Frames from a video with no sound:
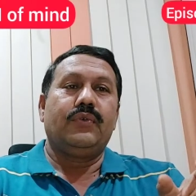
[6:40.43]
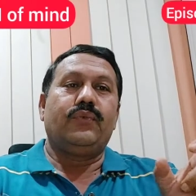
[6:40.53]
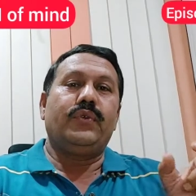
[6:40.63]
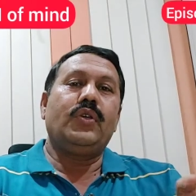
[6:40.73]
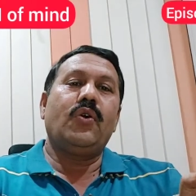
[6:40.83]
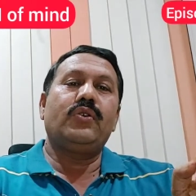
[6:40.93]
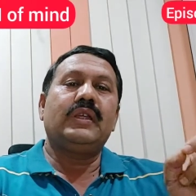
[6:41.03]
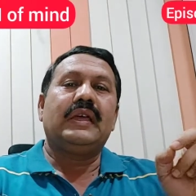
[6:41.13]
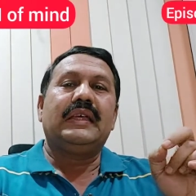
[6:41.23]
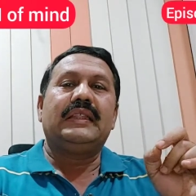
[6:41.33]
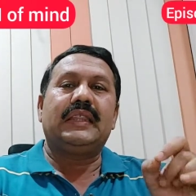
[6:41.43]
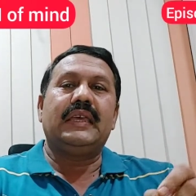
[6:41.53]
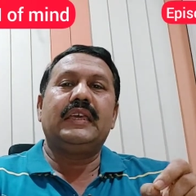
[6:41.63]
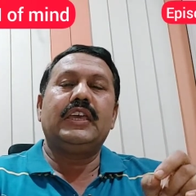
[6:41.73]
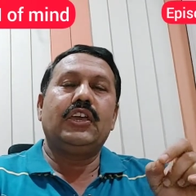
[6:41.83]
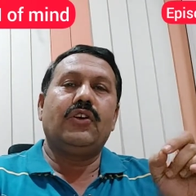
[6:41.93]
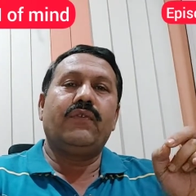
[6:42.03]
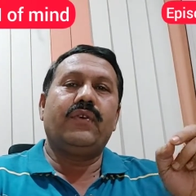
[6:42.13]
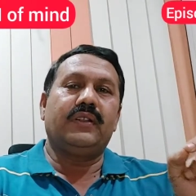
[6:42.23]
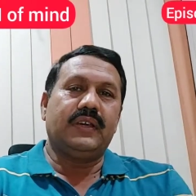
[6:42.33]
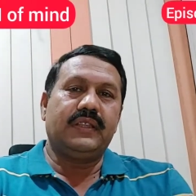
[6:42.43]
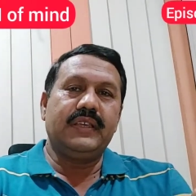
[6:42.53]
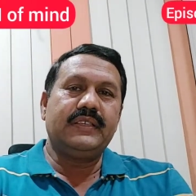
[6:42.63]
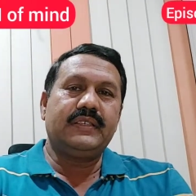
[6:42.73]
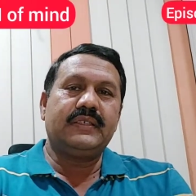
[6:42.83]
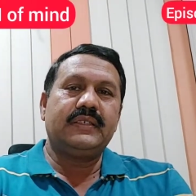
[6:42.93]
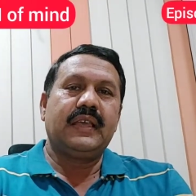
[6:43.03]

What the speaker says: without thinking of other things.